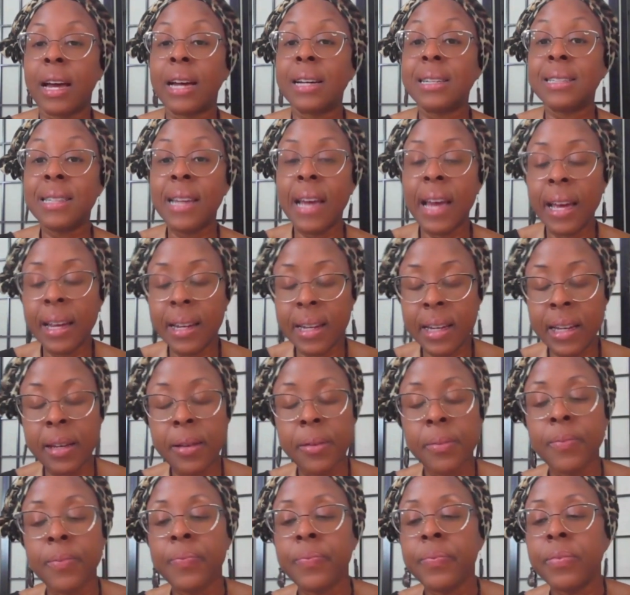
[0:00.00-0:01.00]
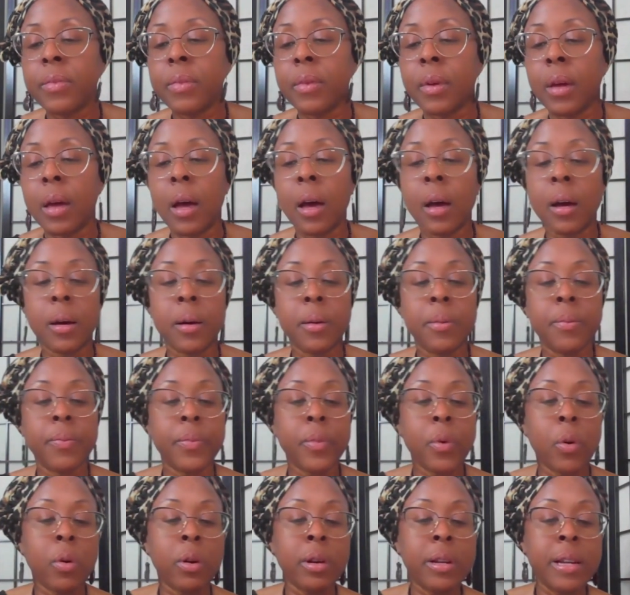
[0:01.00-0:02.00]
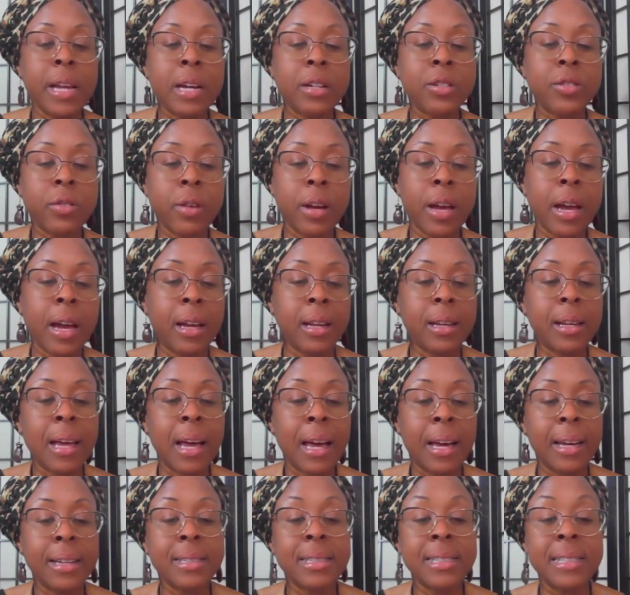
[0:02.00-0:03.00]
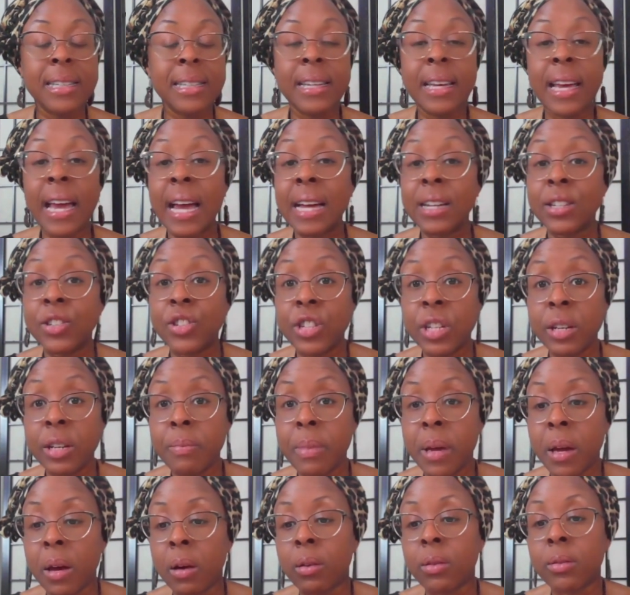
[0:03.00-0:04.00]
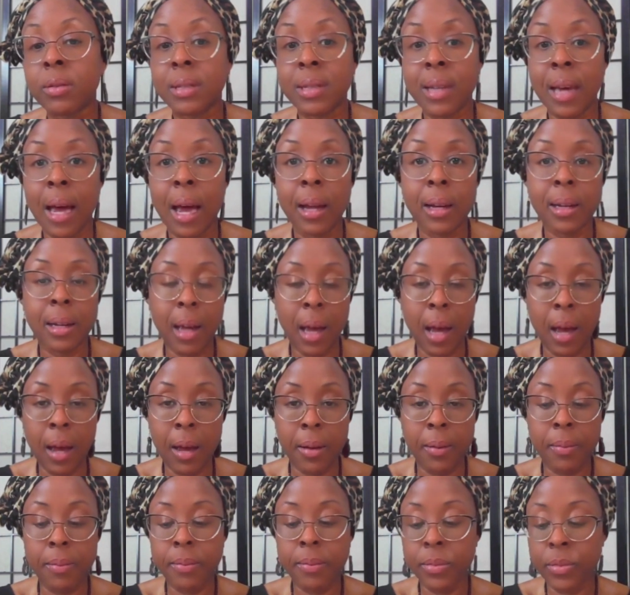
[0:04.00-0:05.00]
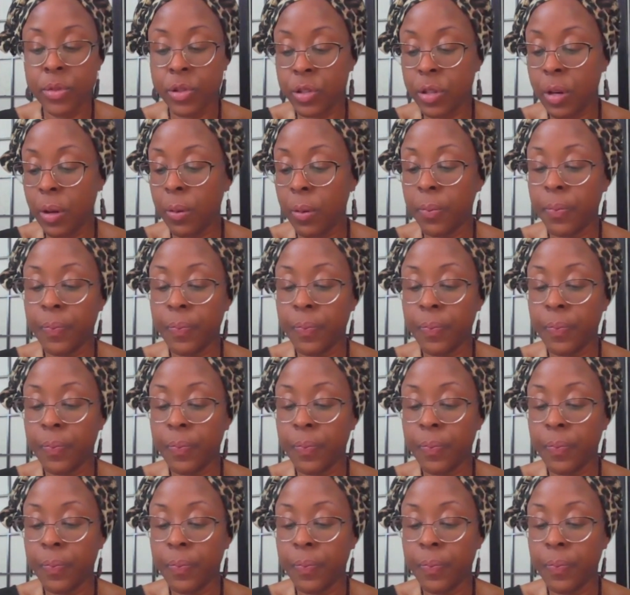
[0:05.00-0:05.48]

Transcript: Danny, or naturallyd@gmail.com. So